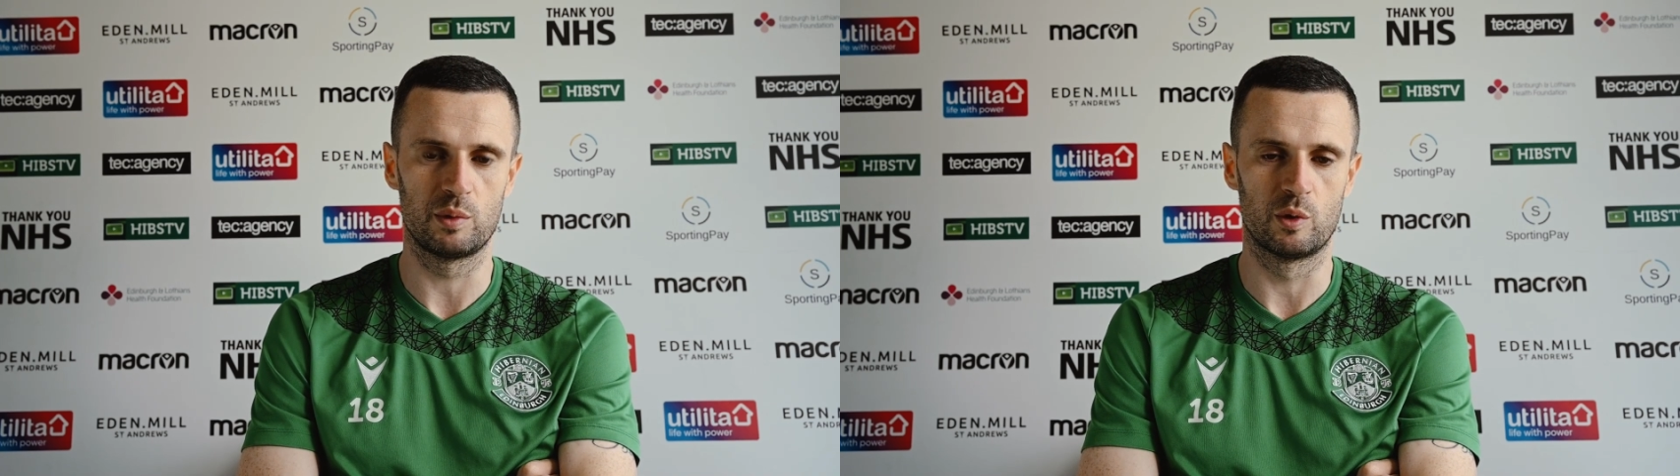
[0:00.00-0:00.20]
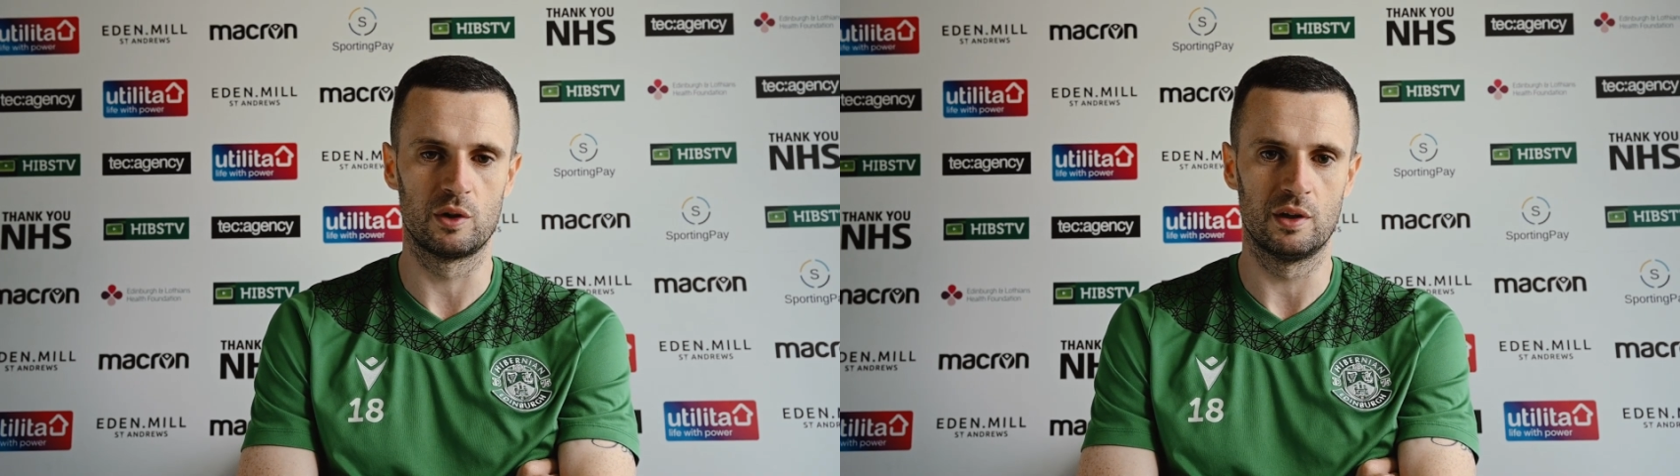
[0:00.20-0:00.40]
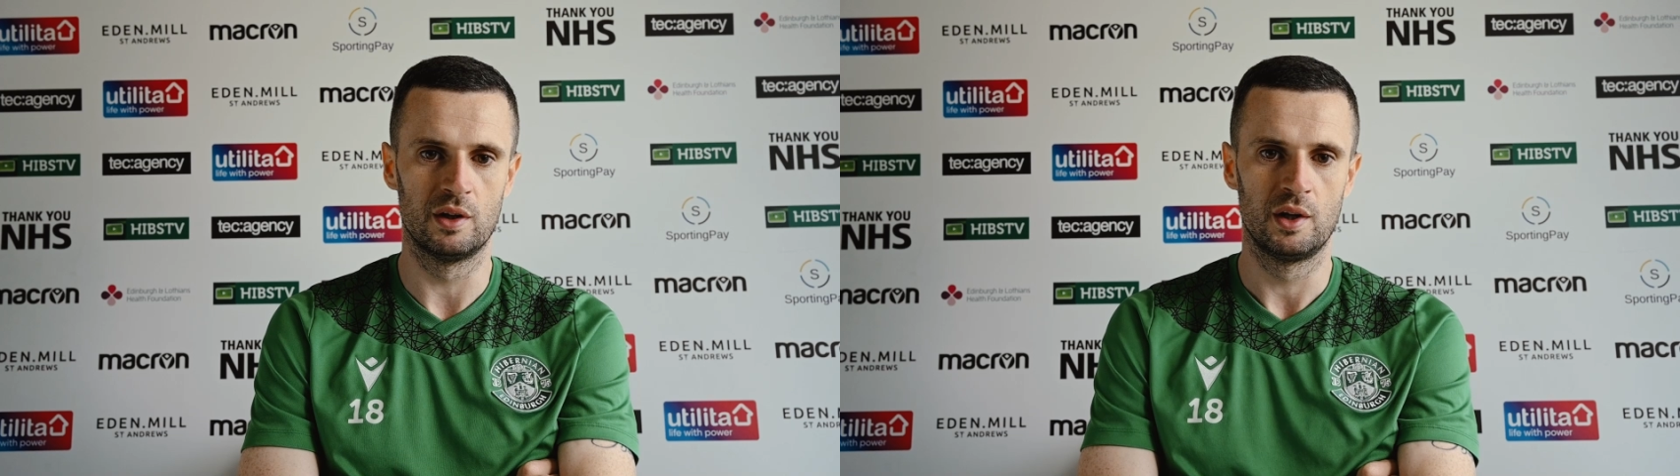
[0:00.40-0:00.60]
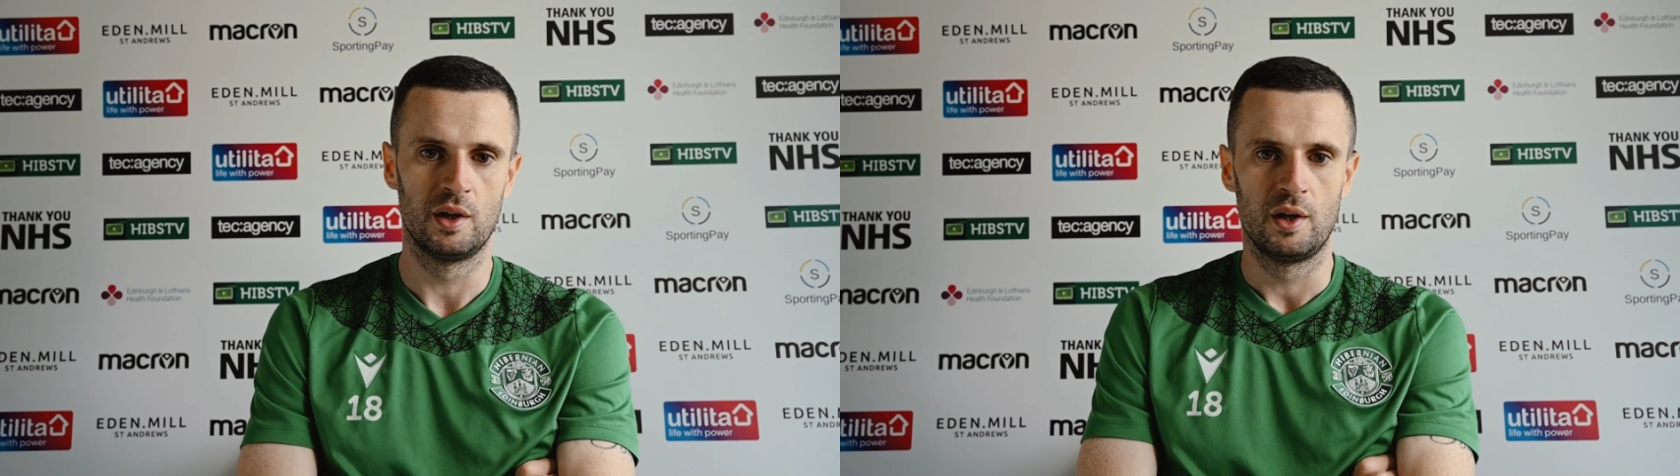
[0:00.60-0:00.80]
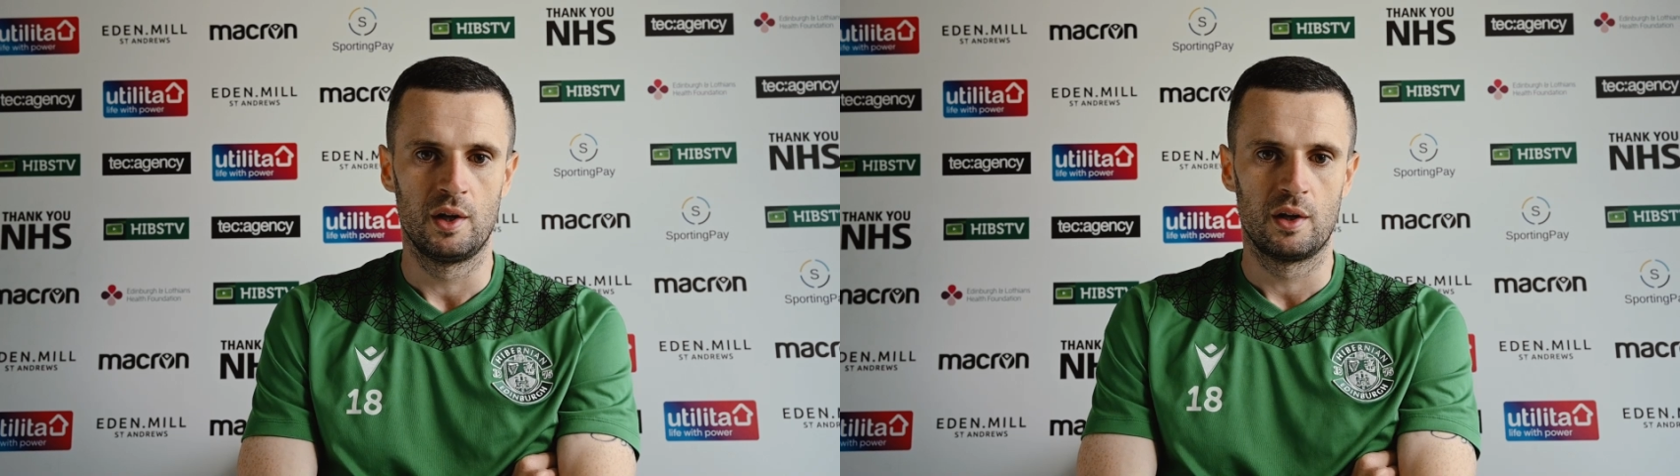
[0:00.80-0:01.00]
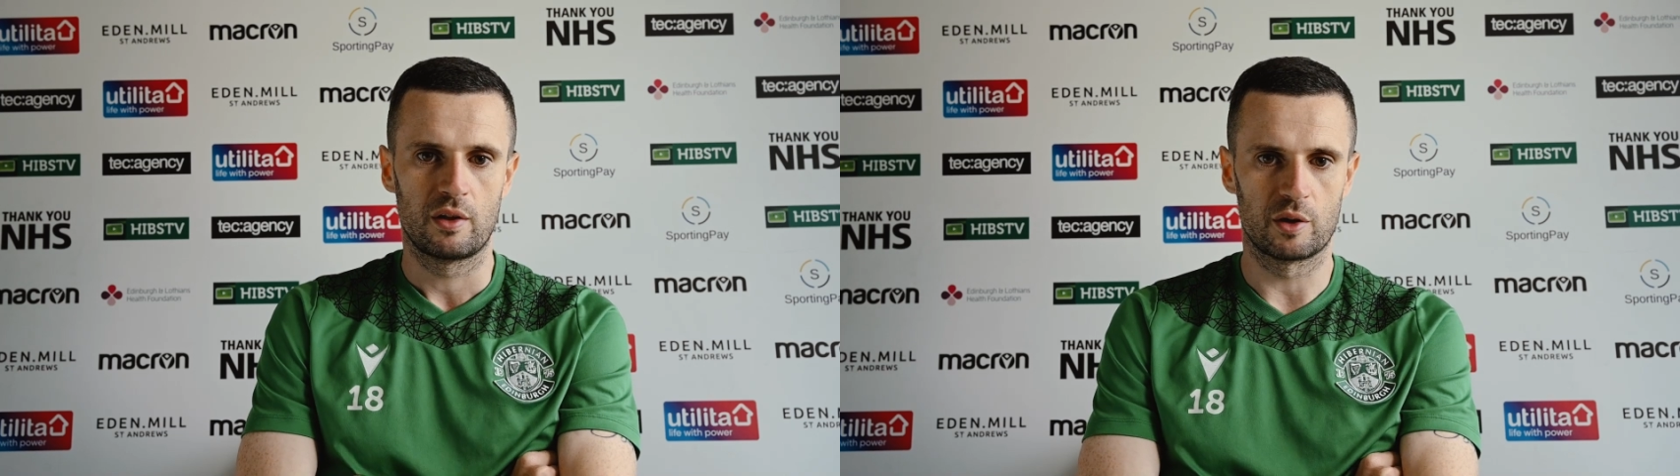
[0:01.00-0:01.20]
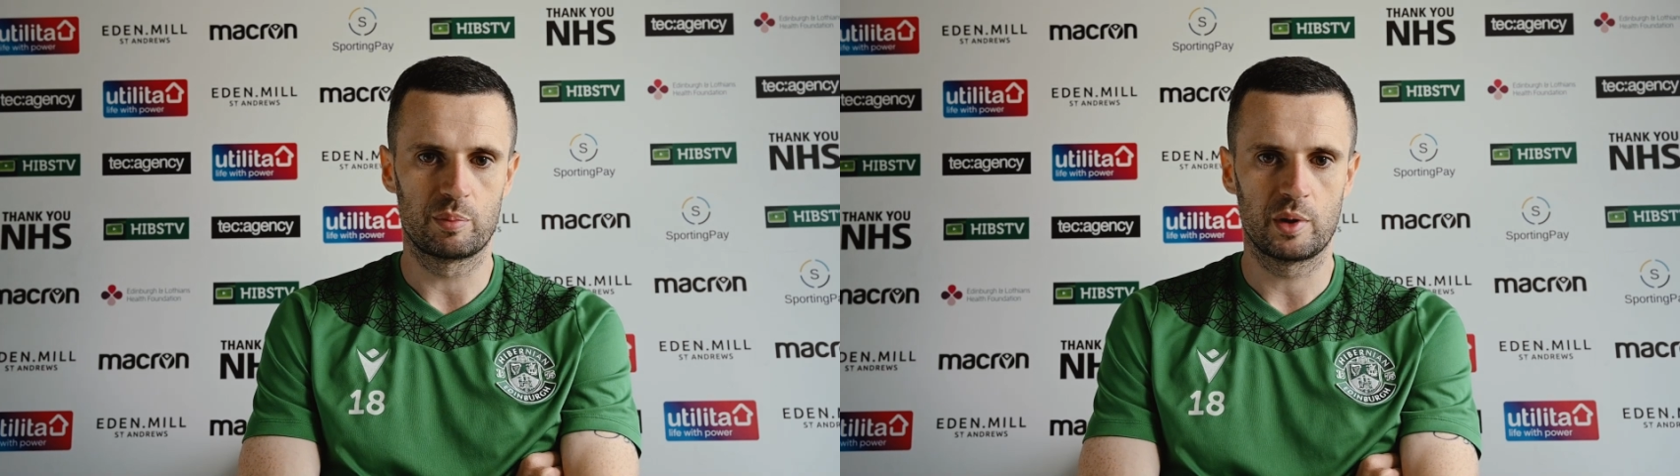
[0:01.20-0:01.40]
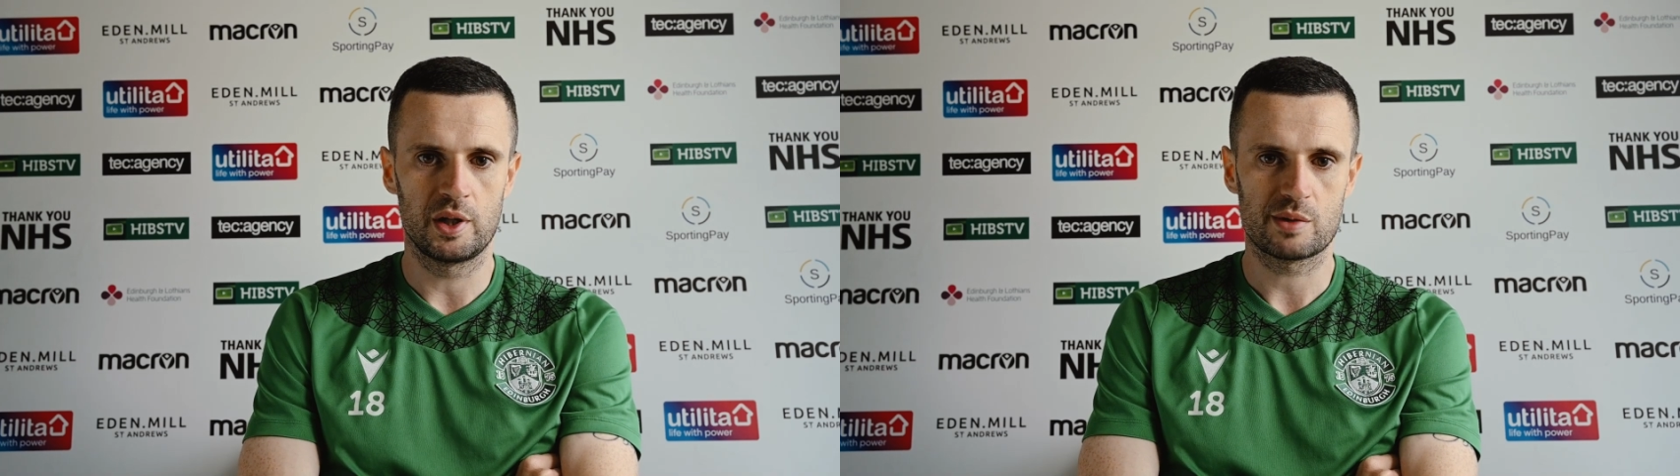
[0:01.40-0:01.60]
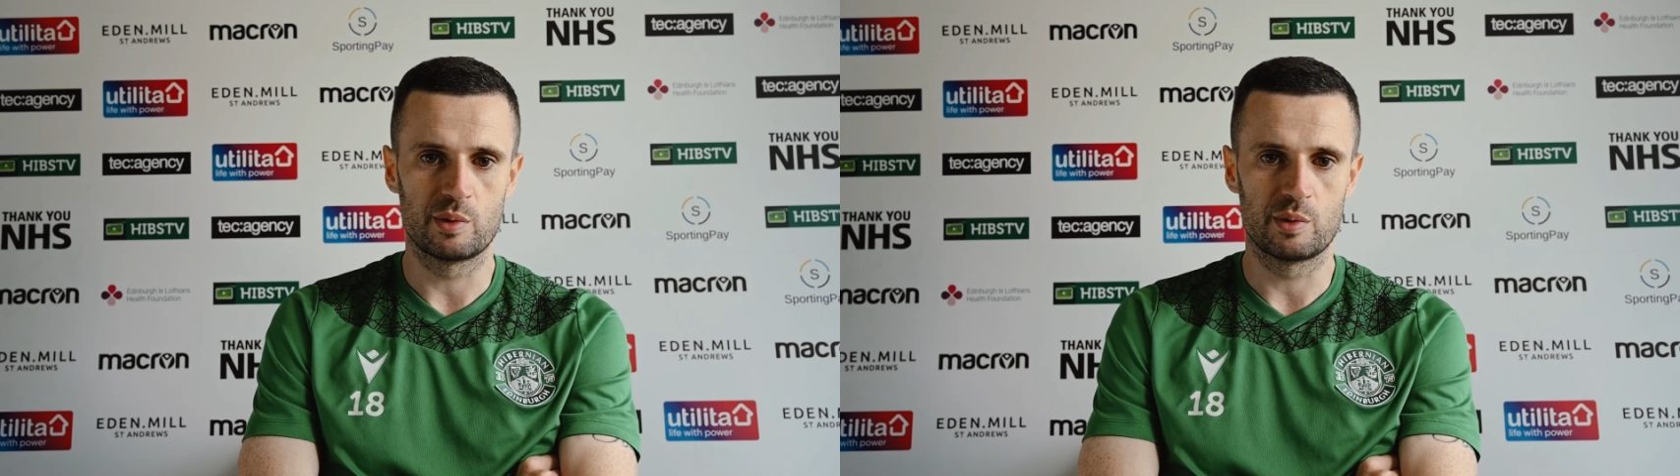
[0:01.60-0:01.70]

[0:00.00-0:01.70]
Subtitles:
We want third place.